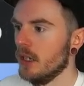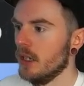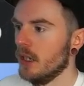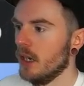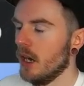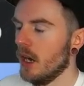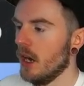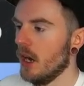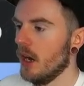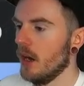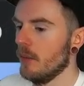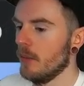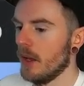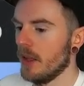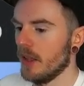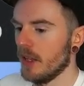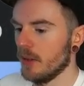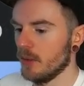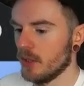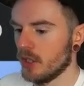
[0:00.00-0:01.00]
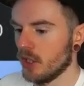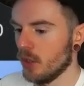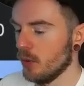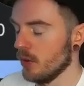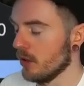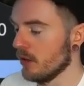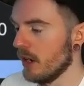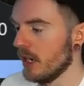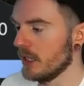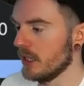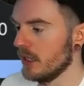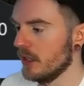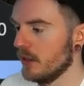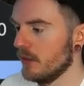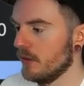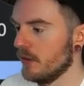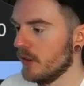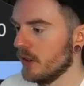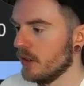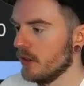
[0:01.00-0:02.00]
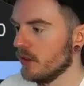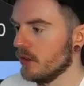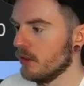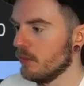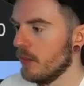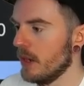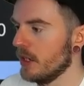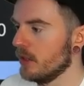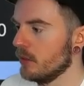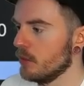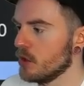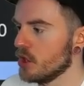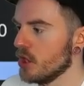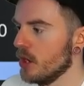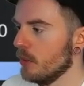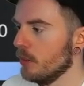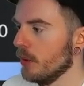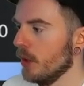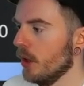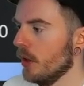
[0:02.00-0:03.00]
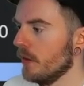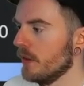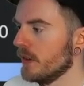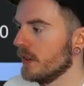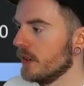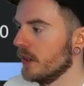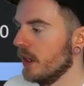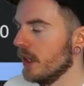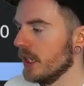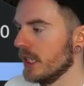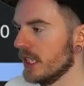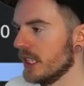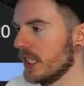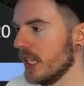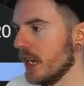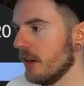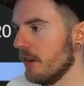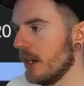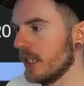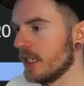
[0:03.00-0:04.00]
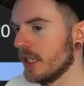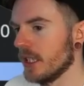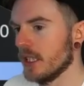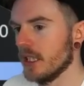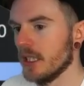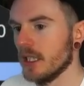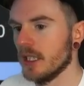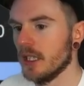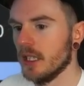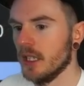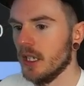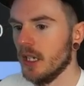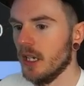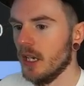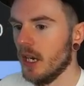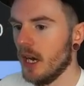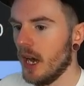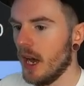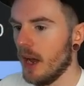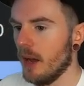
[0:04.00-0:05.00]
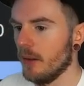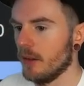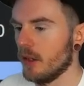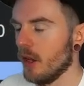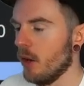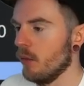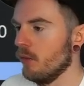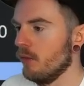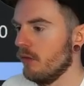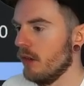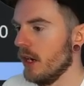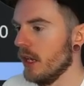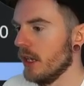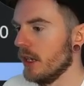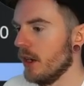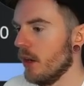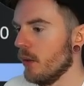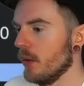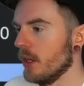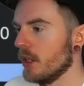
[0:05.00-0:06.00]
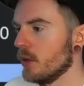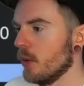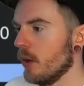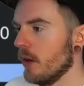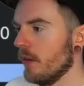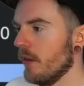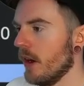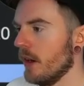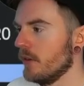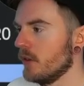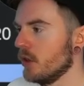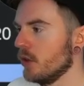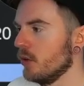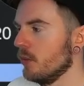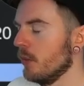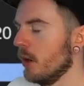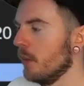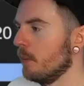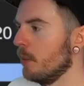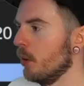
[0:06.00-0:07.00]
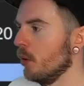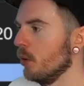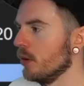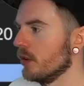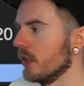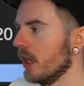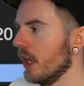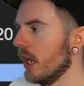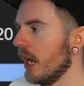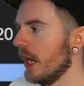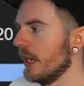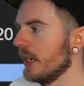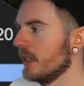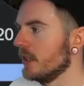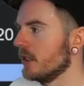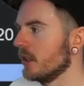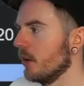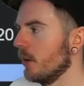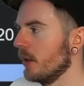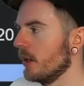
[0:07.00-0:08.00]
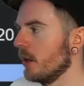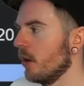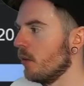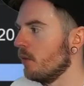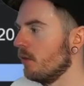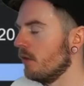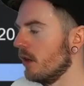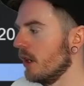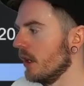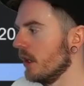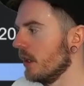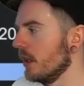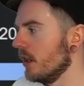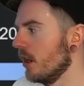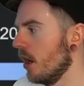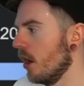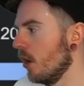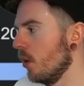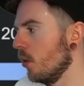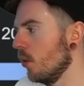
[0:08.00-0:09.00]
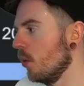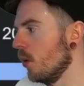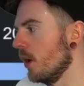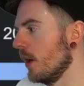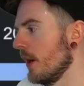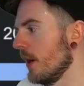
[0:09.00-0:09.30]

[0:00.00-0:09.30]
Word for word: Um, I think he was too aggressive and made some shit bluffs, at least theoretically. I don't really know what the 25 zoom pools are like, so I don't really know